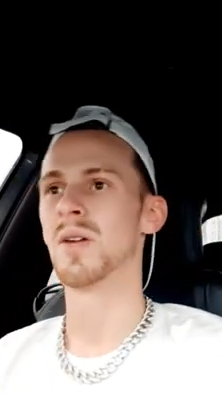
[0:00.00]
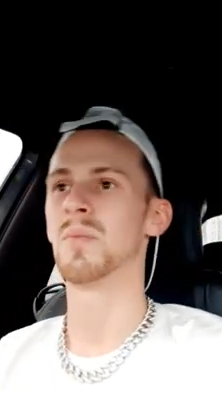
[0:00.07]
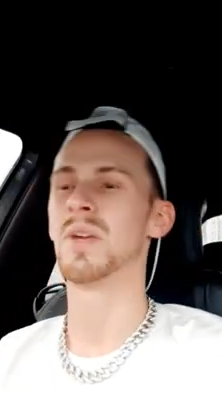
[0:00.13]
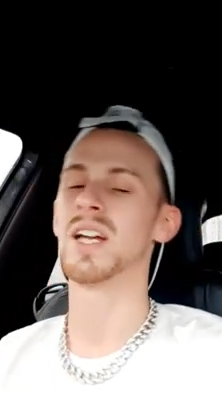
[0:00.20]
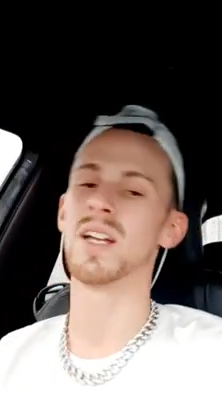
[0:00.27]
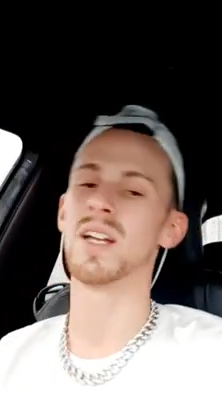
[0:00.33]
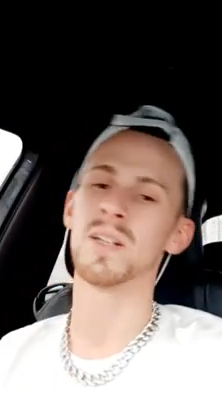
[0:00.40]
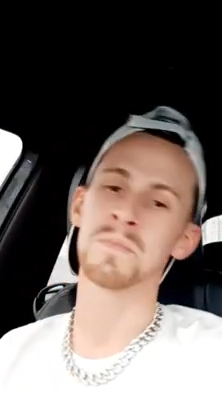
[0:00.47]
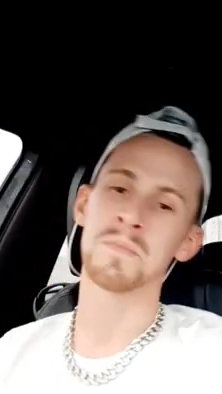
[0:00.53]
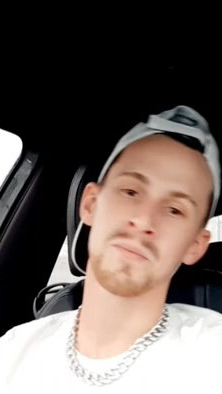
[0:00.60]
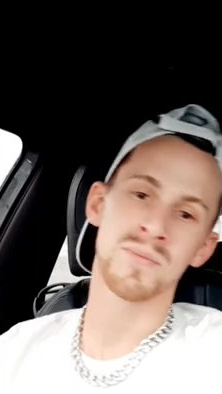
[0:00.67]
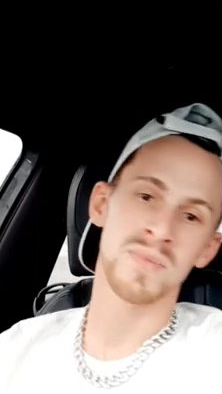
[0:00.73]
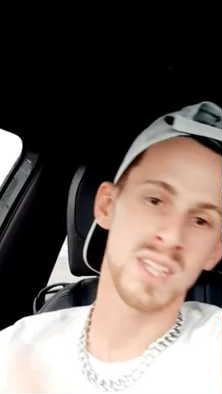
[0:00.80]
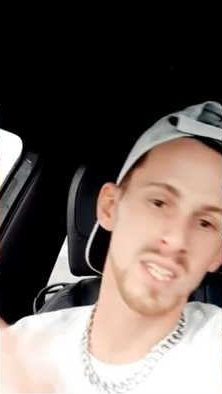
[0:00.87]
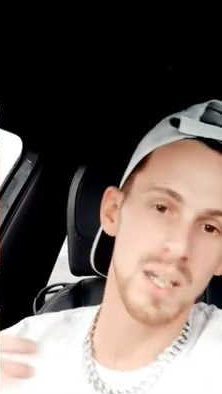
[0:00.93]
Man,
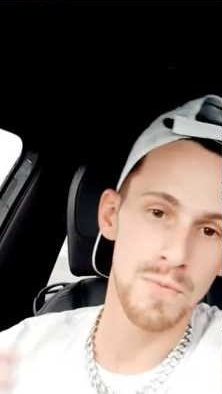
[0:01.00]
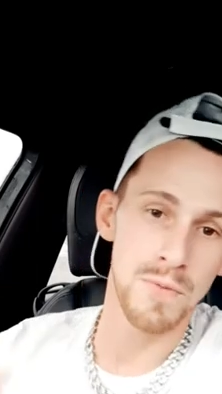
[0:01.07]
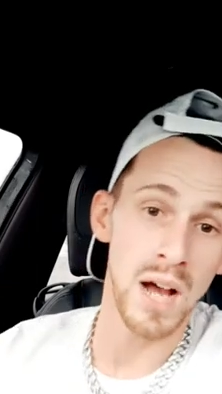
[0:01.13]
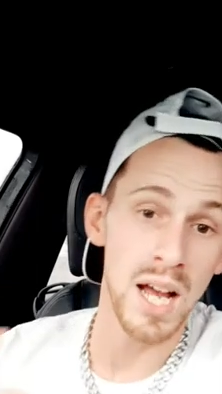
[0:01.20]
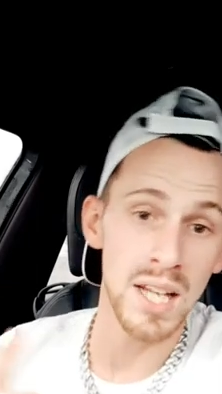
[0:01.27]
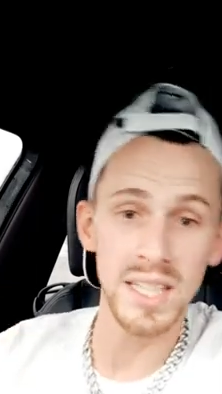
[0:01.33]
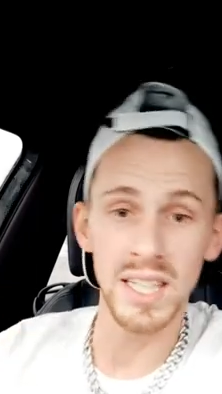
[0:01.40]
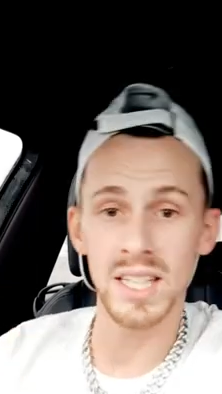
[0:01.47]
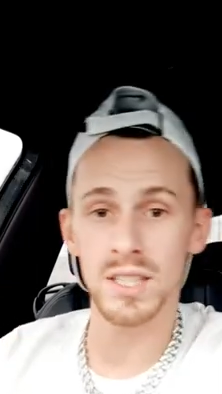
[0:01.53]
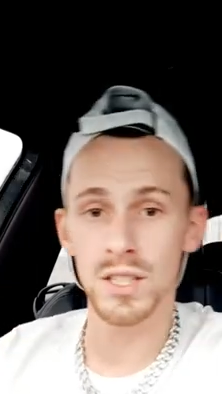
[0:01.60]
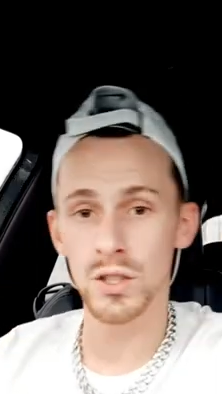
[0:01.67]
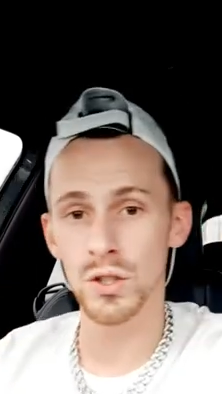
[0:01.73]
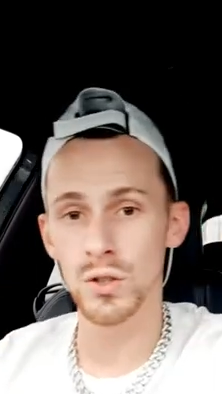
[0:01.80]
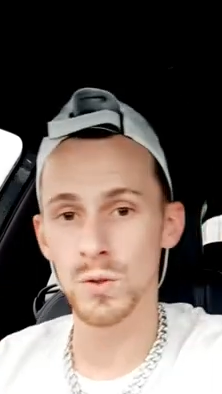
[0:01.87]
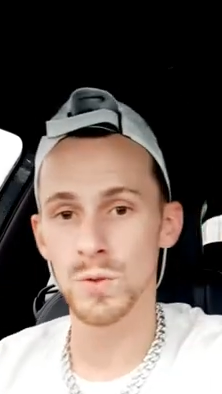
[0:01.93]
they finally hit the
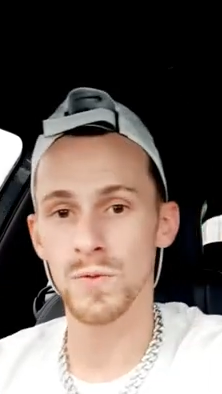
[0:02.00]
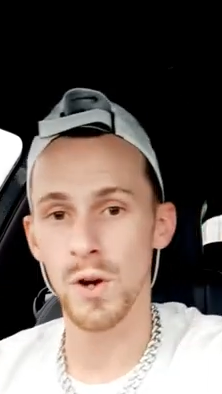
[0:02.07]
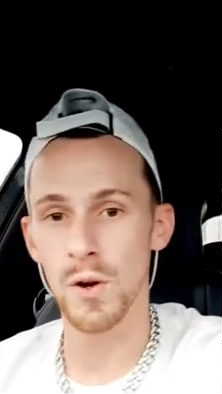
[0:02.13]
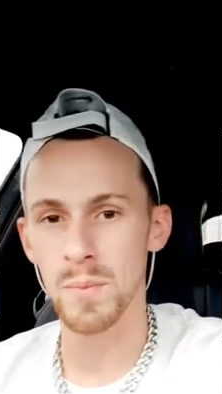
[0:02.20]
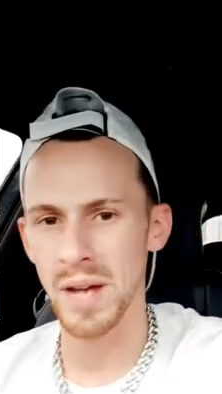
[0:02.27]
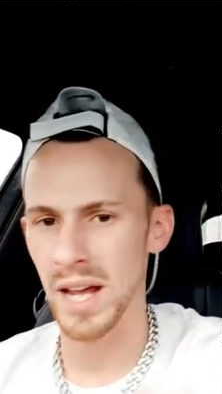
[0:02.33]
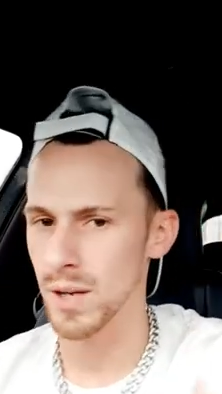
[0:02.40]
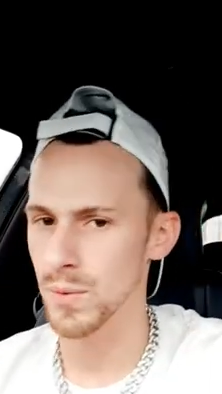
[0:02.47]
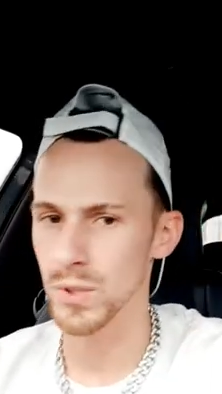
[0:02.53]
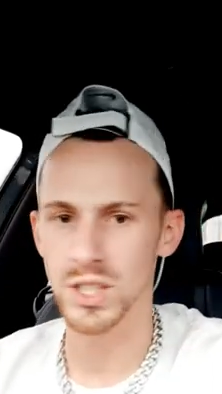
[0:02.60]
dude's phone back.